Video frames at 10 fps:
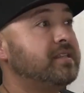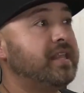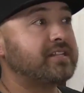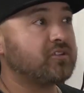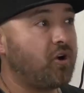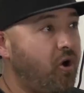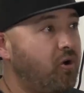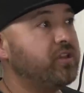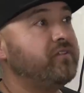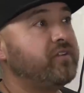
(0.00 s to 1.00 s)
that's all
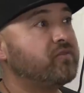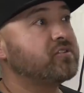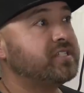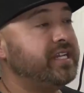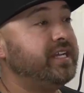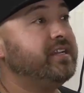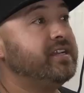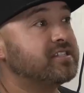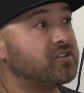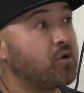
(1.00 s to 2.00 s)
they've ever seen
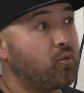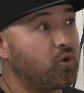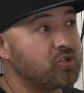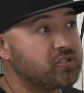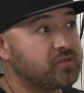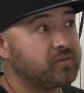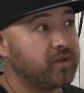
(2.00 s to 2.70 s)
is the worst